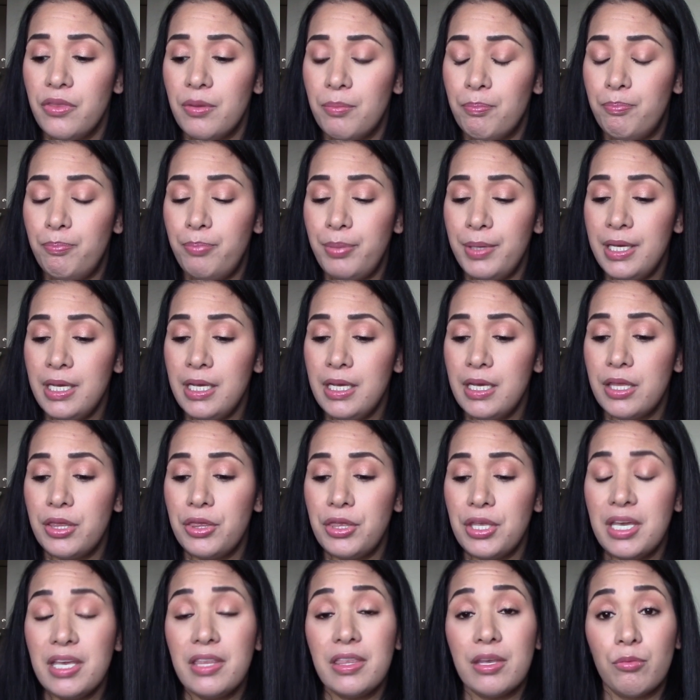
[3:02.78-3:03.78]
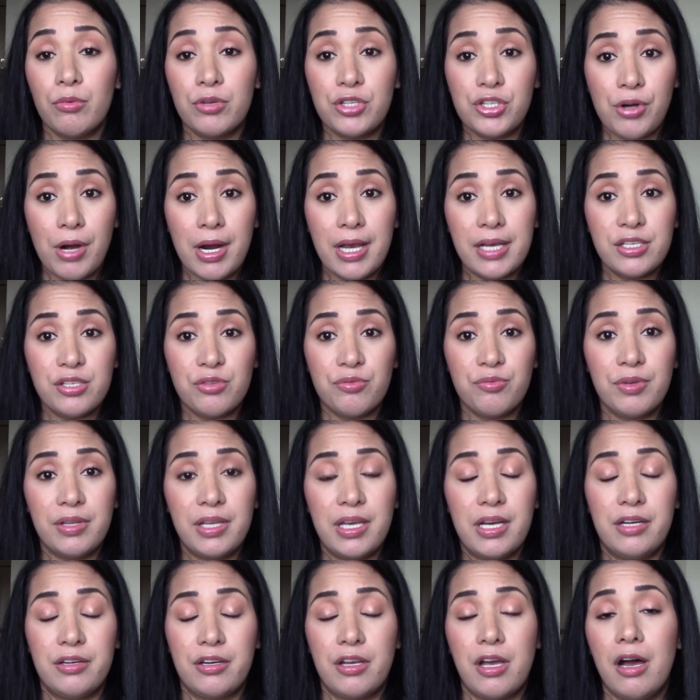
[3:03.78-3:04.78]
big thing that we're trying to really
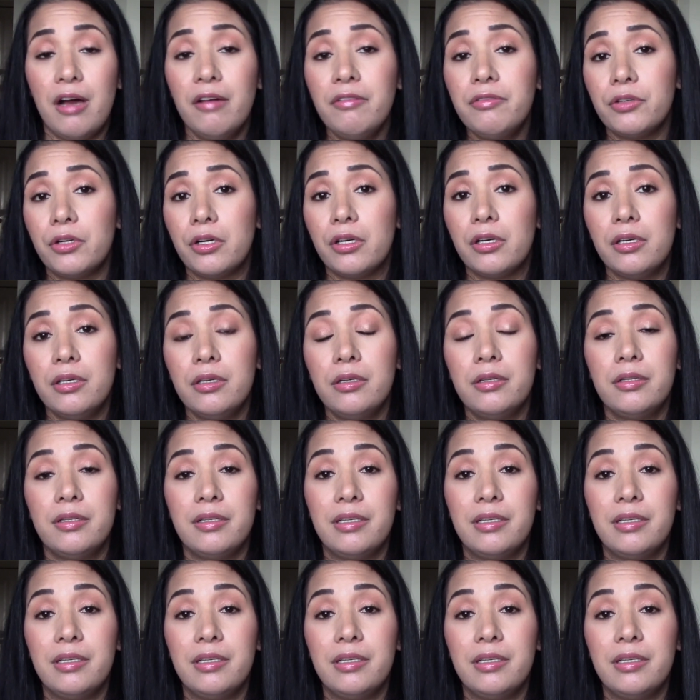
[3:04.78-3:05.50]
uncover